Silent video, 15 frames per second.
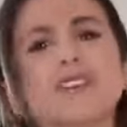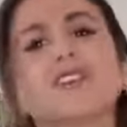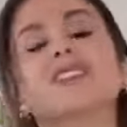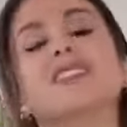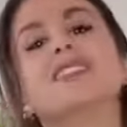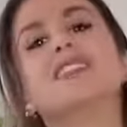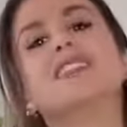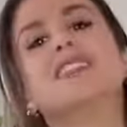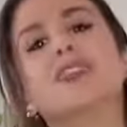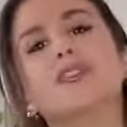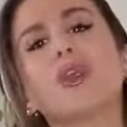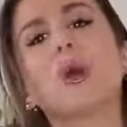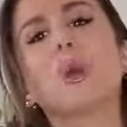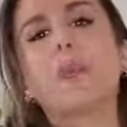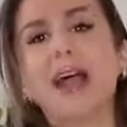There's
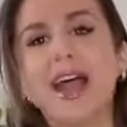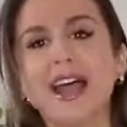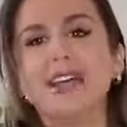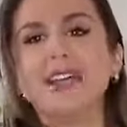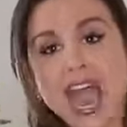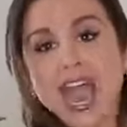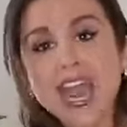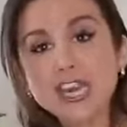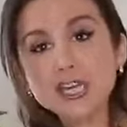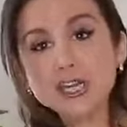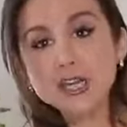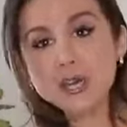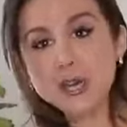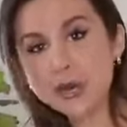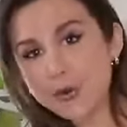zero padding
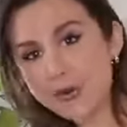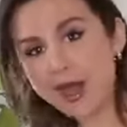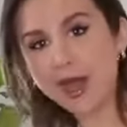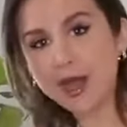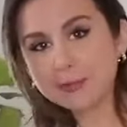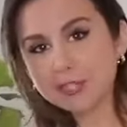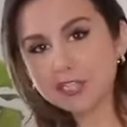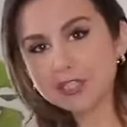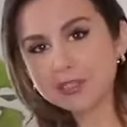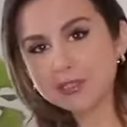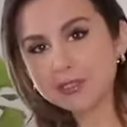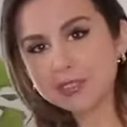and no option